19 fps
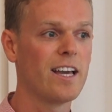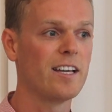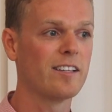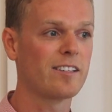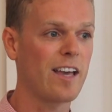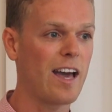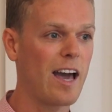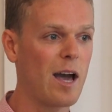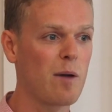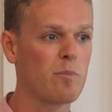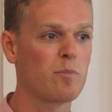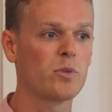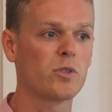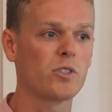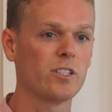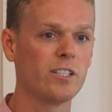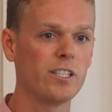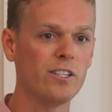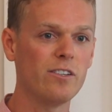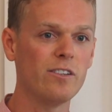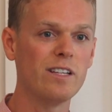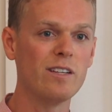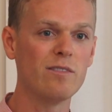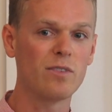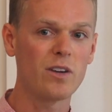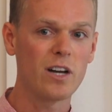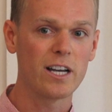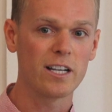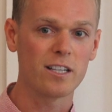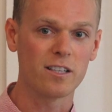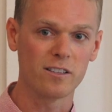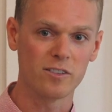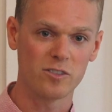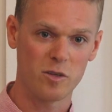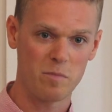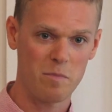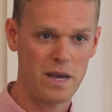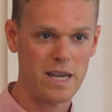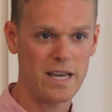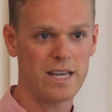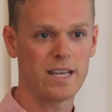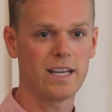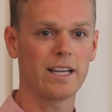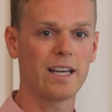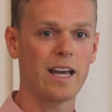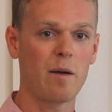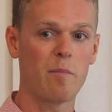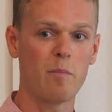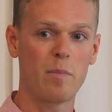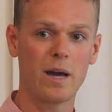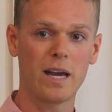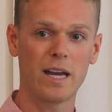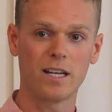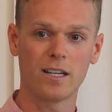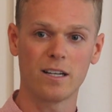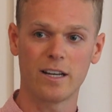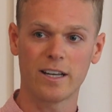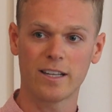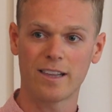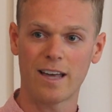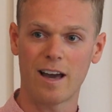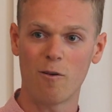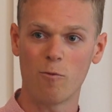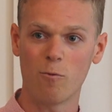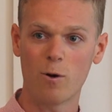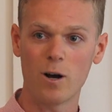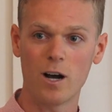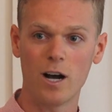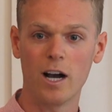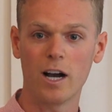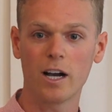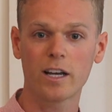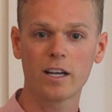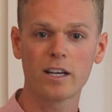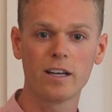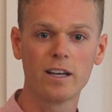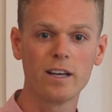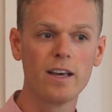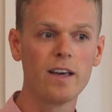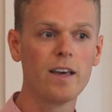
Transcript: is absolutely vital to making a campaign like that work.